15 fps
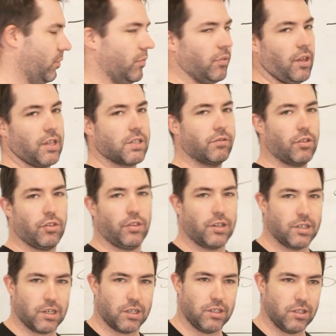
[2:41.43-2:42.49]
Lots of other
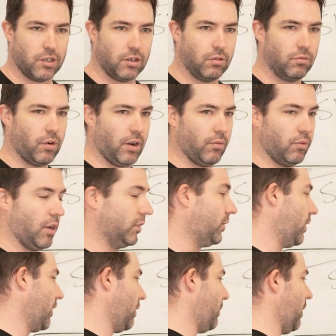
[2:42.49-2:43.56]
things to consider, right? We're not
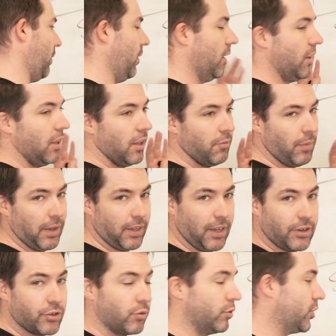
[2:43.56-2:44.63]
talking about making
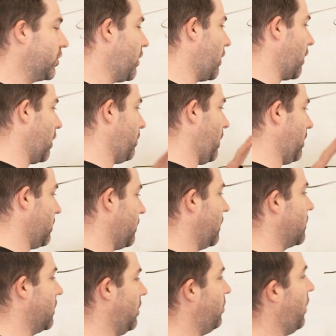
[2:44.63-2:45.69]
entry, we're just talking about
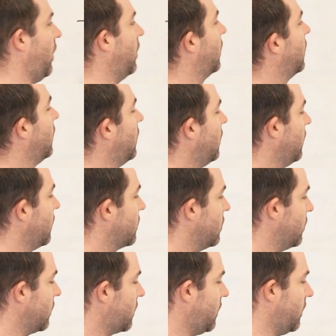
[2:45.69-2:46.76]
slicing the pie. So
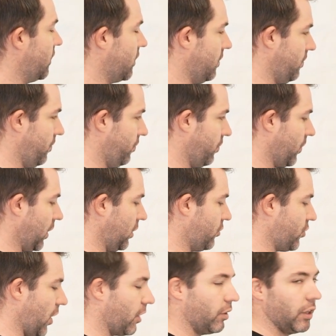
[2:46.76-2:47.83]
this is
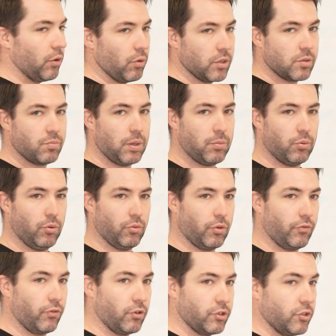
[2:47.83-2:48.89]
generally what people
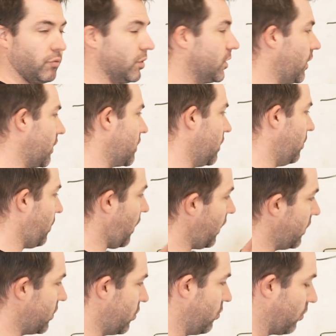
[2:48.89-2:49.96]
refer to when slicing the pie
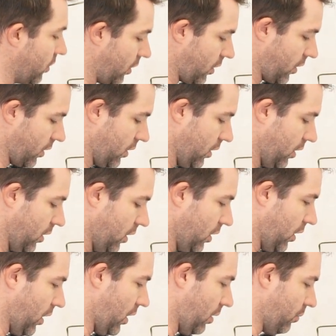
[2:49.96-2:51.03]
is room clearing.
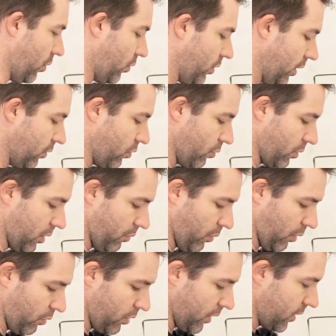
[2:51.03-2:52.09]
But
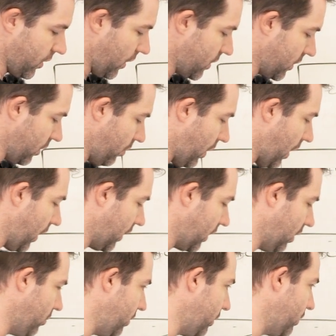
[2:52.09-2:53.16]
really slicing the pie
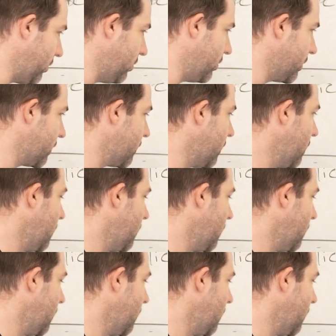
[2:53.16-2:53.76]
can be used